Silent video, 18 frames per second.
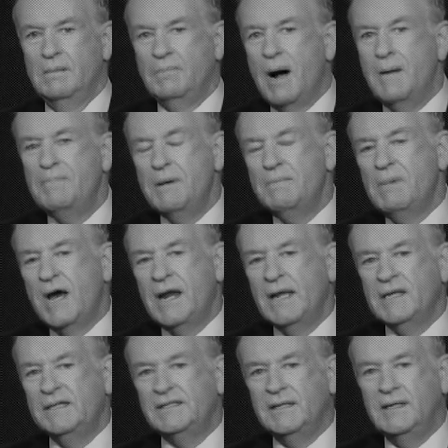Pumping
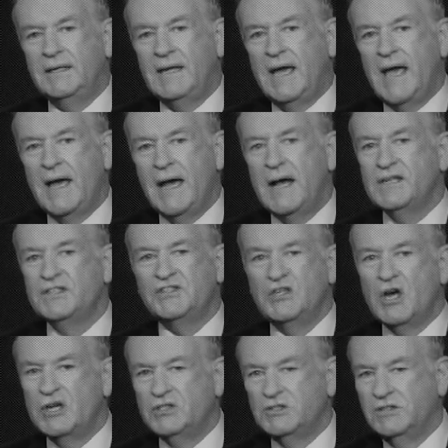money into the
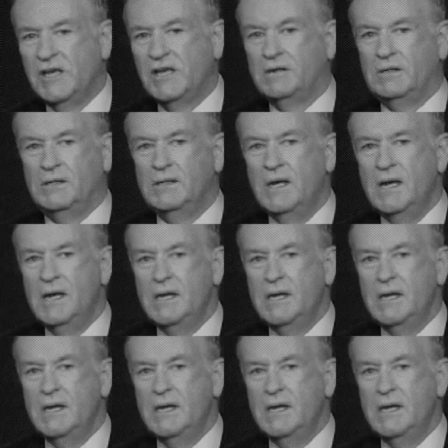chaos does little.